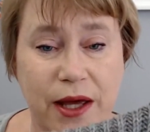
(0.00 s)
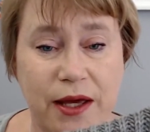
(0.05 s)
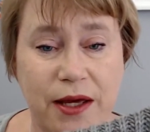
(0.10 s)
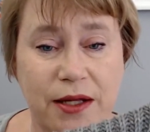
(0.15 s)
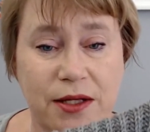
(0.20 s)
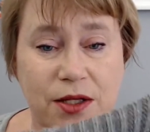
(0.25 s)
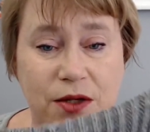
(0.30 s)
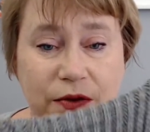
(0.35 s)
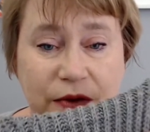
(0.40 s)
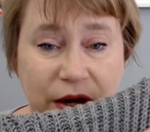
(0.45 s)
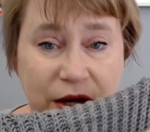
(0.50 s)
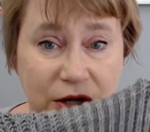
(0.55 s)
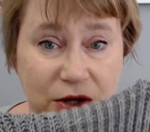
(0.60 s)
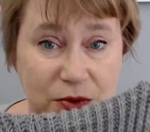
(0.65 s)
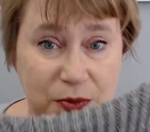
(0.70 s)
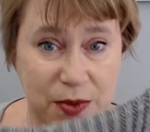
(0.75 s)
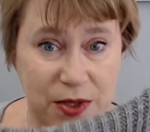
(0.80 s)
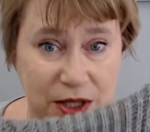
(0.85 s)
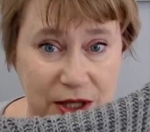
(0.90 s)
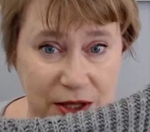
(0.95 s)
It's a very
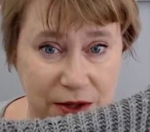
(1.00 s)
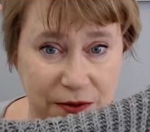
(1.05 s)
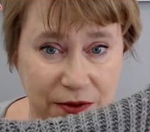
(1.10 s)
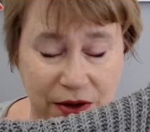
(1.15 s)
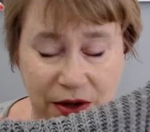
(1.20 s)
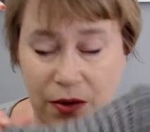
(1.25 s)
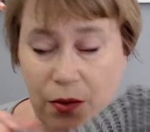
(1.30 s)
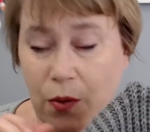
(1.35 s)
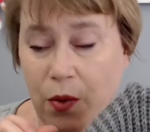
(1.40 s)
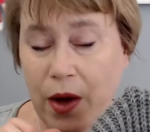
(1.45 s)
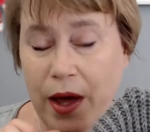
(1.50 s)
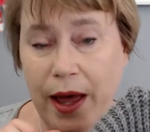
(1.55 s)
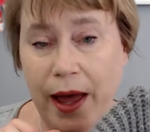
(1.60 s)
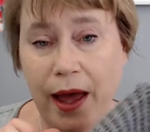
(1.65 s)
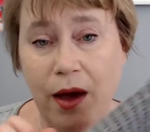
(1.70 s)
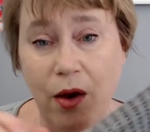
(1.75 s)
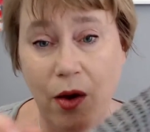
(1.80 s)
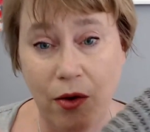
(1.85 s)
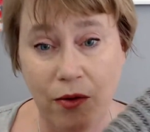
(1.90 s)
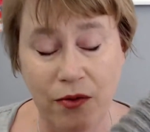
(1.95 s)
specific
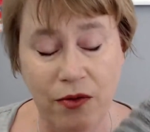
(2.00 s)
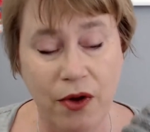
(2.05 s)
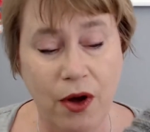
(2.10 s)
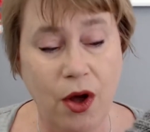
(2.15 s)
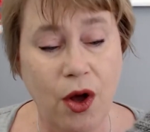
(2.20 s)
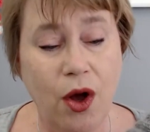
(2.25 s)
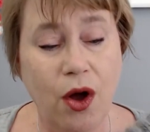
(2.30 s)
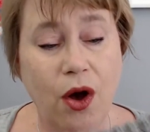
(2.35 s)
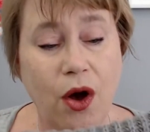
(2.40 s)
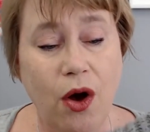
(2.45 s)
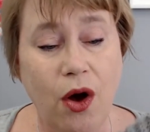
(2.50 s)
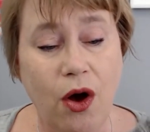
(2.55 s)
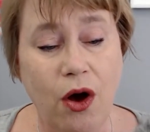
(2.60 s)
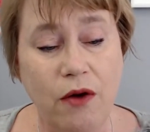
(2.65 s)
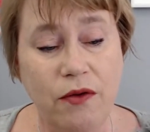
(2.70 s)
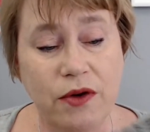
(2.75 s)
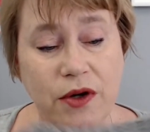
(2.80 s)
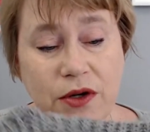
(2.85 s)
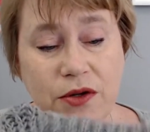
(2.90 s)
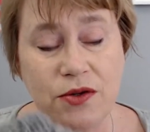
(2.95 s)
way of
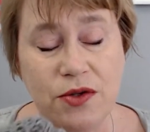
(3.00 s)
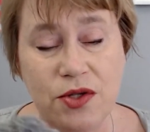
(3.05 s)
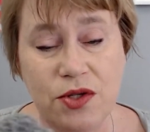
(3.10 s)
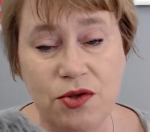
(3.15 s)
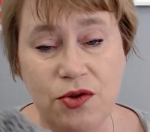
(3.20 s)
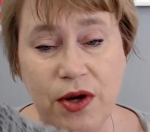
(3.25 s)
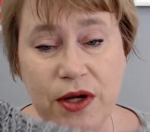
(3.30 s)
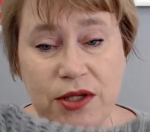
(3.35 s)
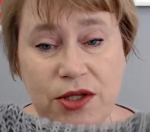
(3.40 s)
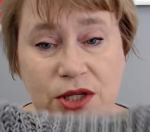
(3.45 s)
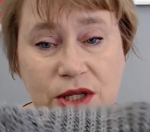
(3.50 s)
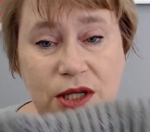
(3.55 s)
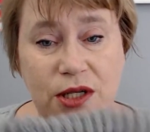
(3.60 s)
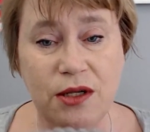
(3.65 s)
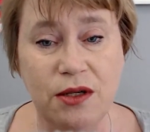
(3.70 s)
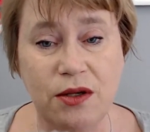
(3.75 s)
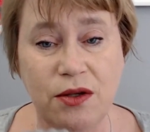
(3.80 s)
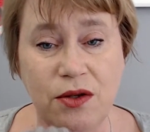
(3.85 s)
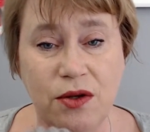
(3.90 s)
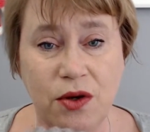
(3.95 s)

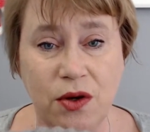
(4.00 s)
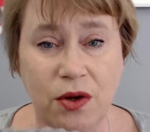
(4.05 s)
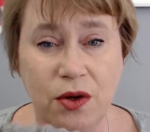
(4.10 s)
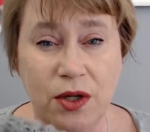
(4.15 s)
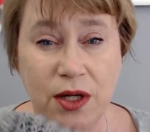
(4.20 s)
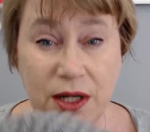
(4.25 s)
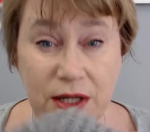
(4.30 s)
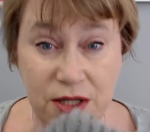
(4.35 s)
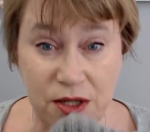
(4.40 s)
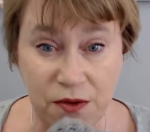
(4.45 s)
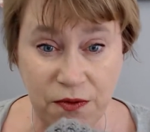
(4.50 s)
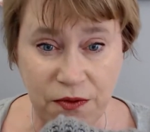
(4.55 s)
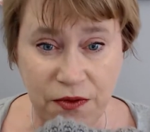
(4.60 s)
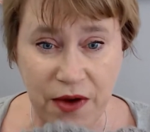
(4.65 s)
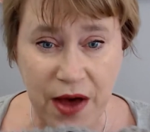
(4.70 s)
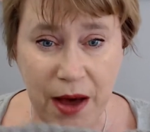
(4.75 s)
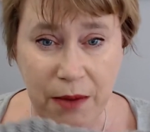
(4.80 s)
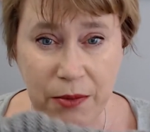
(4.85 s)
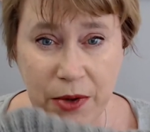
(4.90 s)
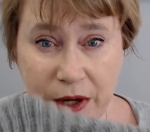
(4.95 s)
constructing your knitted
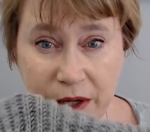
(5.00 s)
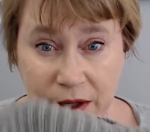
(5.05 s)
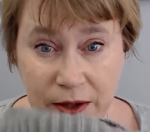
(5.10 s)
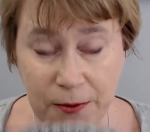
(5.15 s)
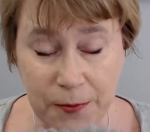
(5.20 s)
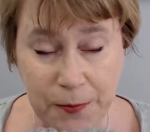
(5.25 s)
fabric.